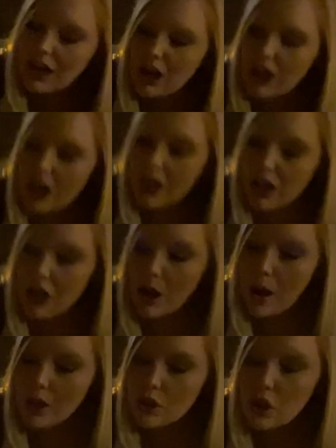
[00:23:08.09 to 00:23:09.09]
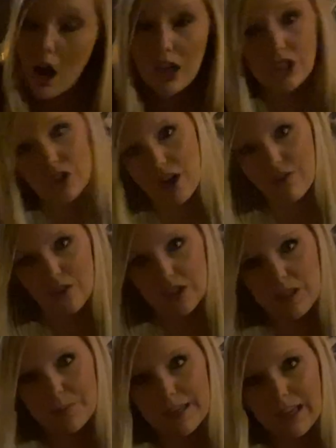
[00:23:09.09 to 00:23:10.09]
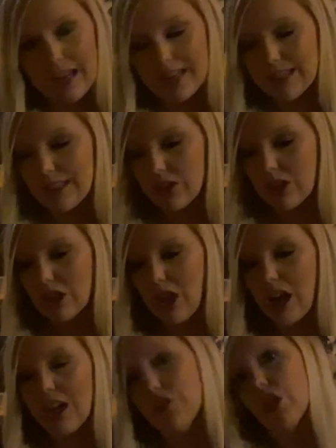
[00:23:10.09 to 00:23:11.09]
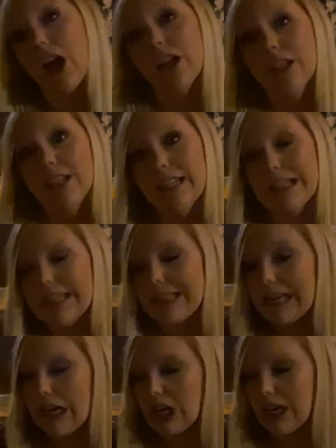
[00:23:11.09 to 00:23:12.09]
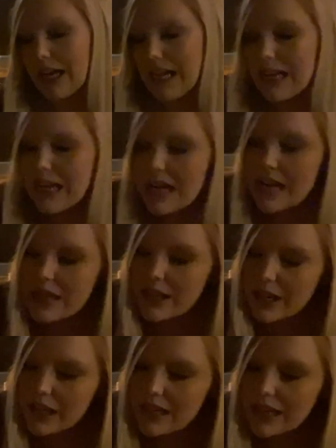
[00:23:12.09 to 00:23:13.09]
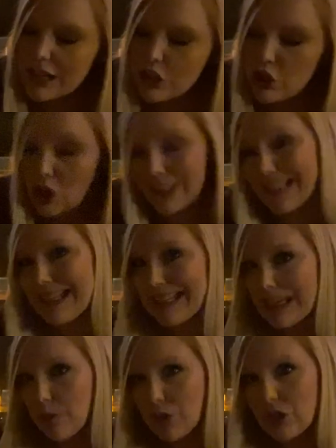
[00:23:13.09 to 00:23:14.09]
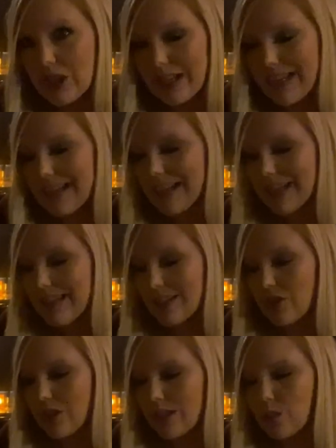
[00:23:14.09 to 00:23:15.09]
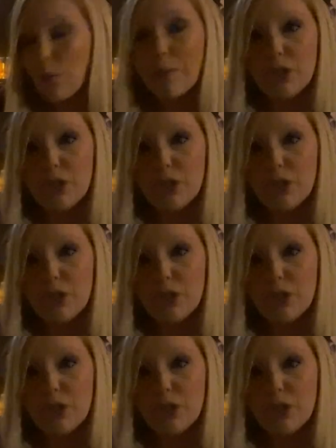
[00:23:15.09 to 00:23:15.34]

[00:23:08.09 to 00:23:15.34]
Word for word: are chocolate truffles because there's a lot of chocolate in this area. There is chantilly, which is just whipped